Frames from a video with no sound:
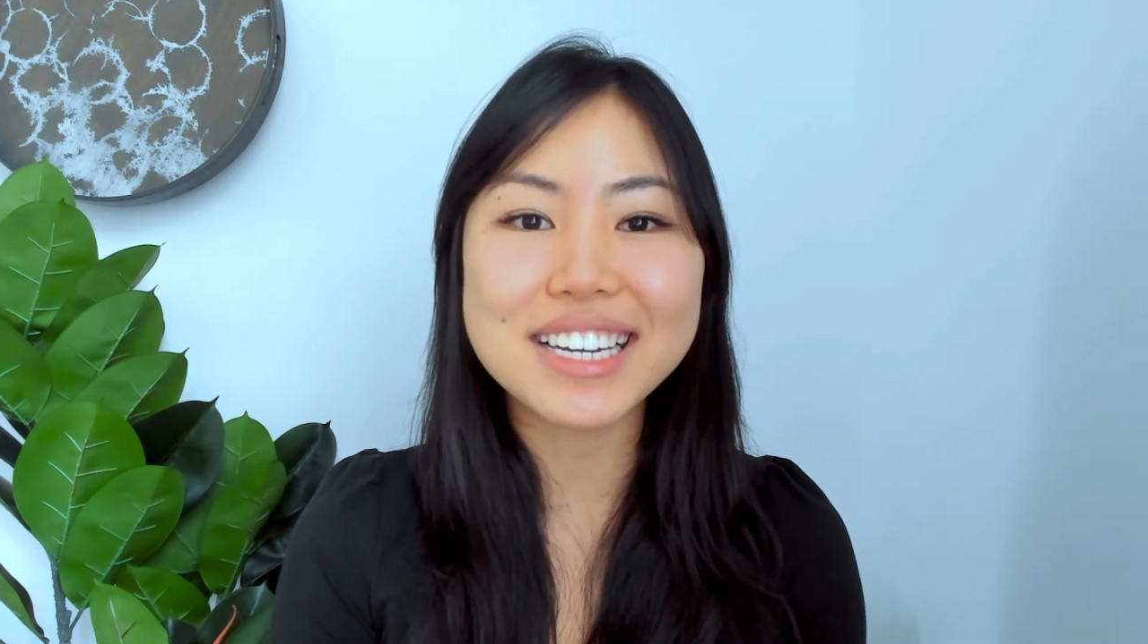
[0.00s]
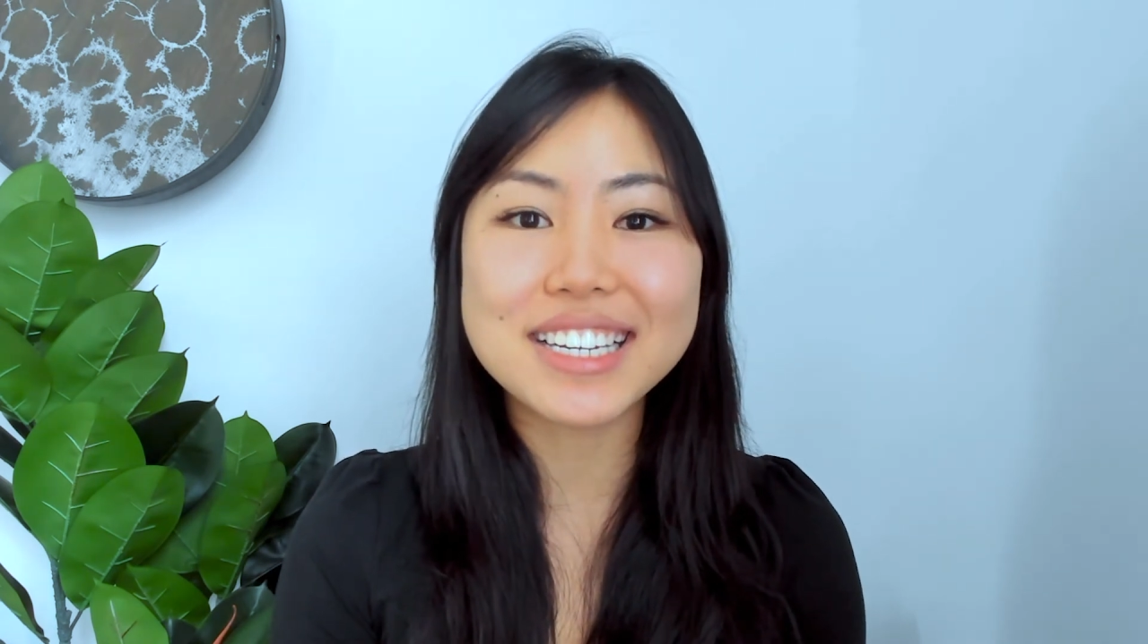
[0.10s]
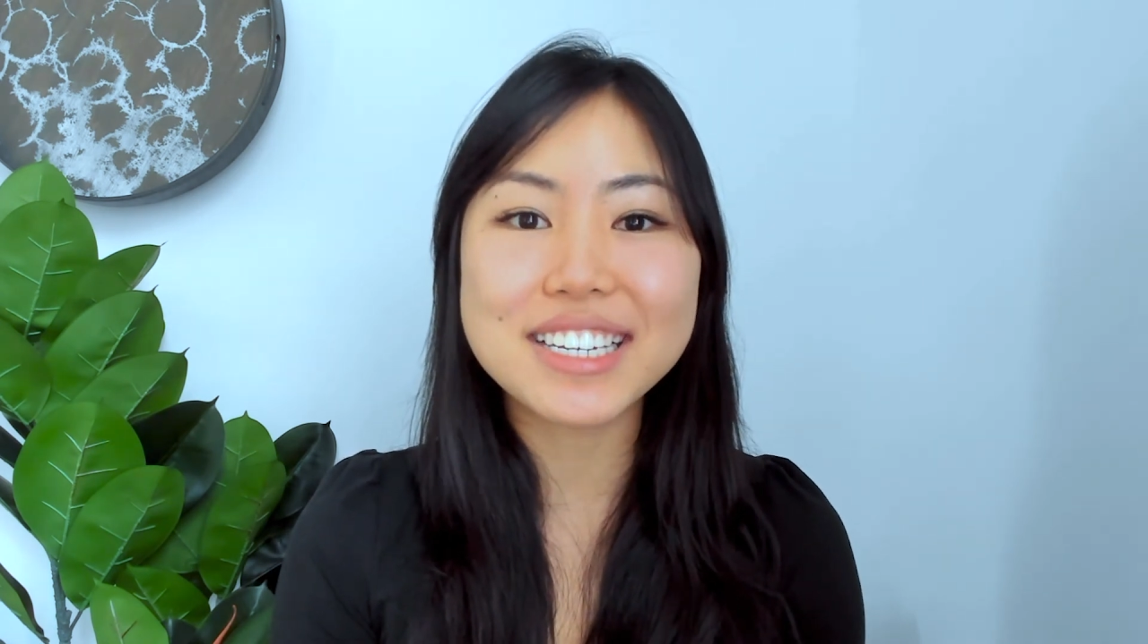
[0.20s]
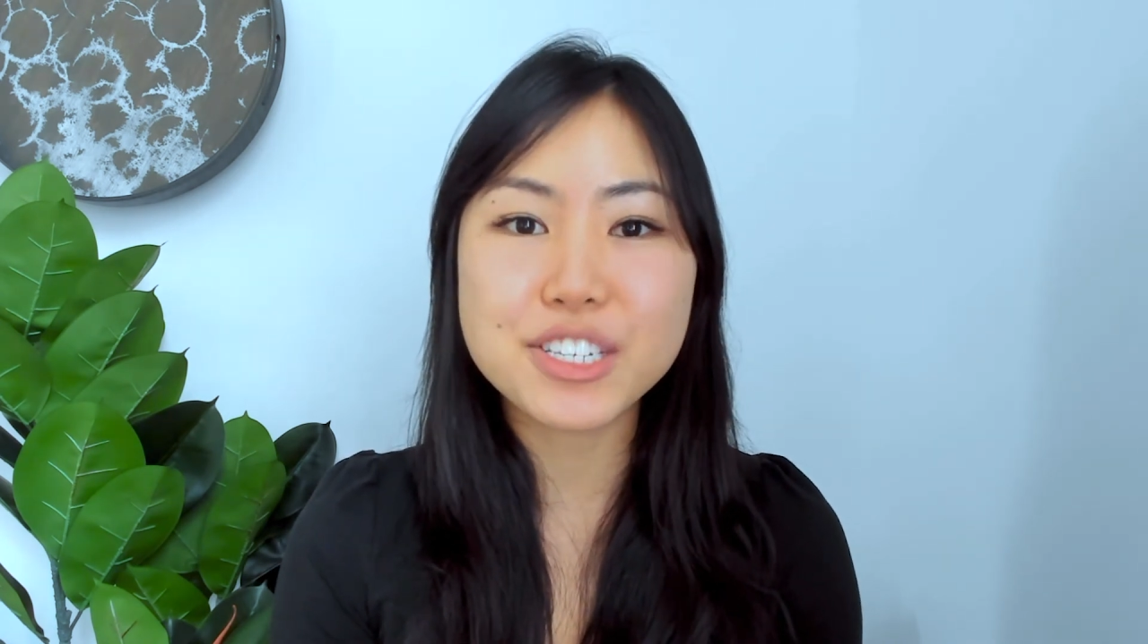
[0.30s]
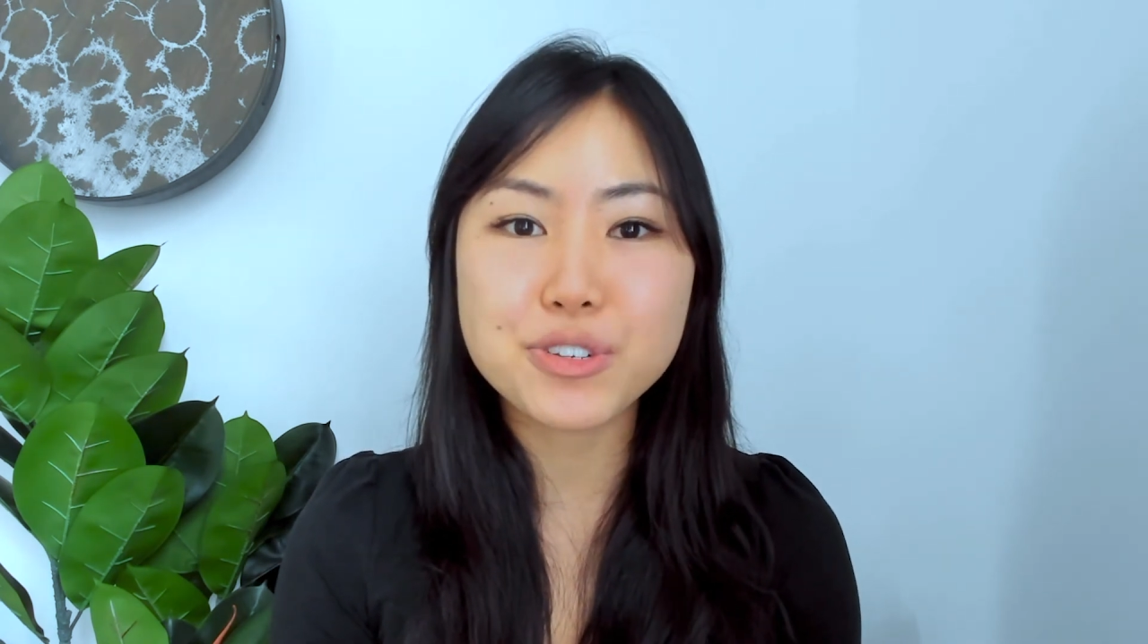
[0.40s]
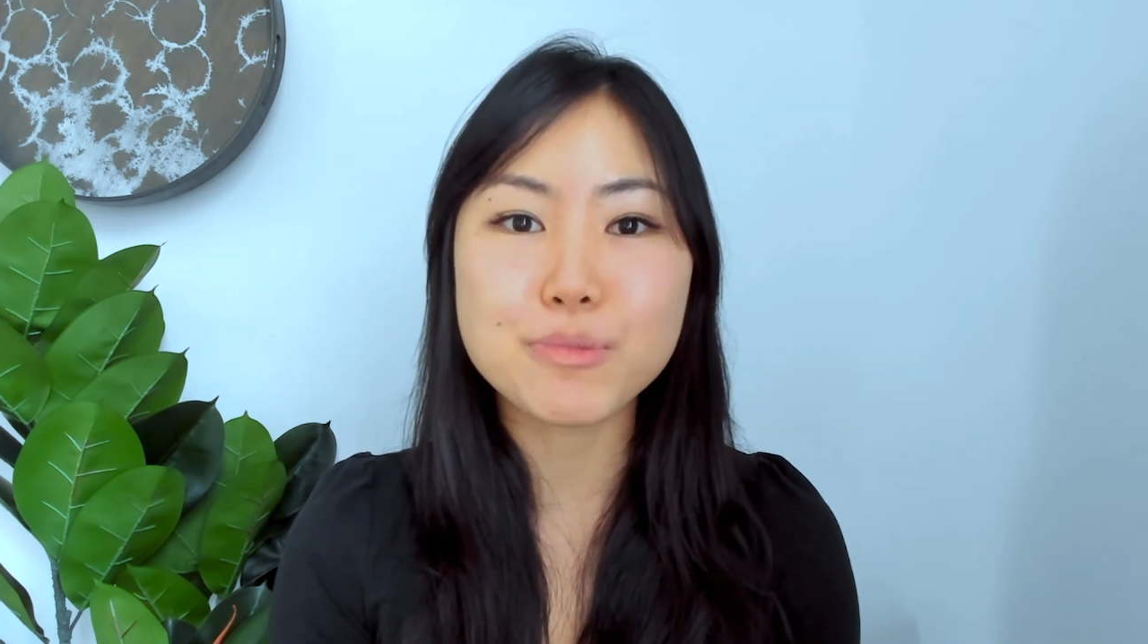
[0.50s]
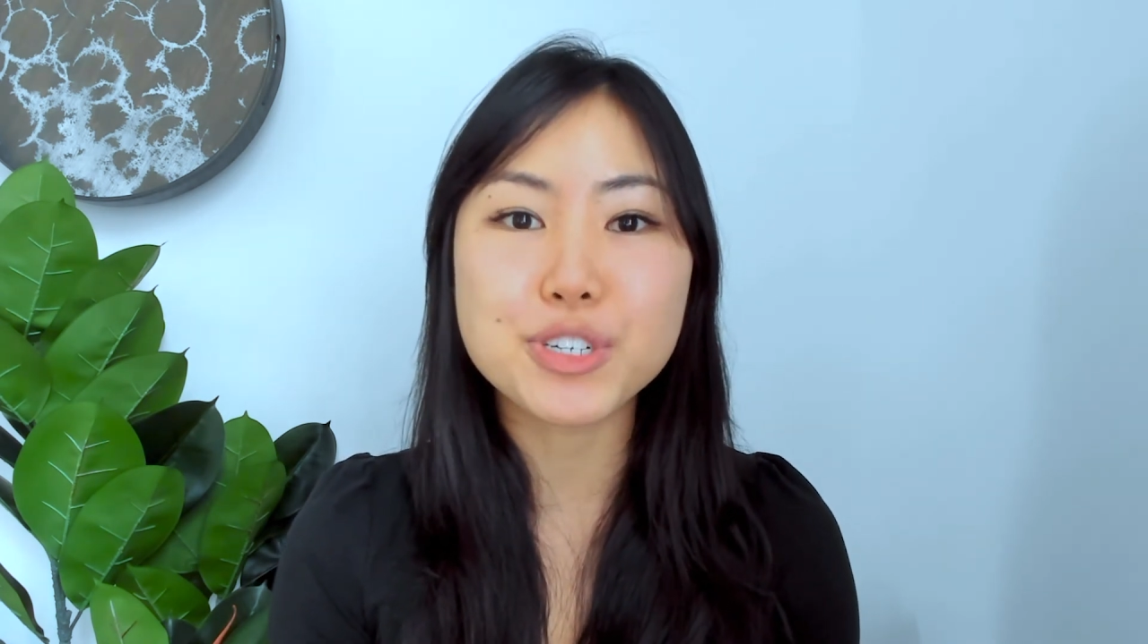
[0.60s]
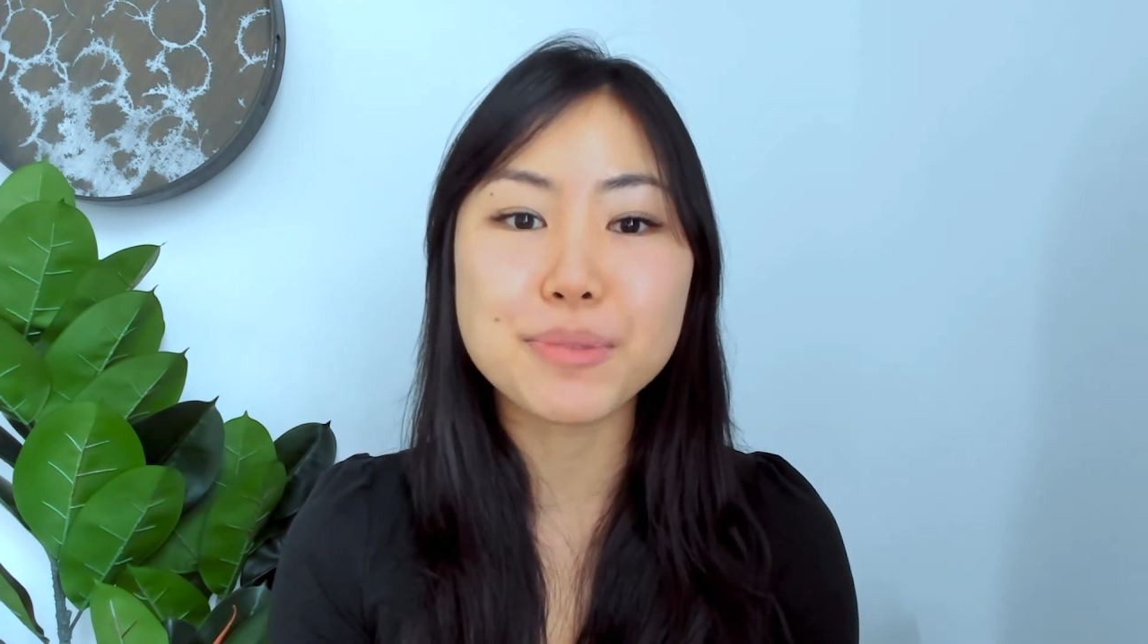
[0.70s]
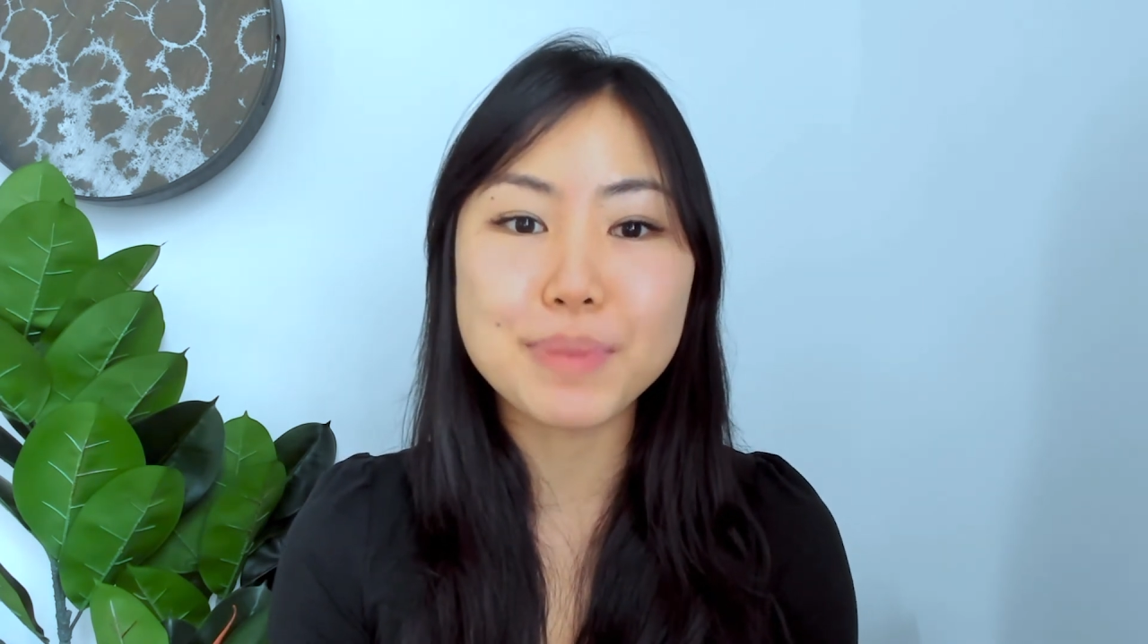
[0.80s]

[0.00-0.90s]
in the description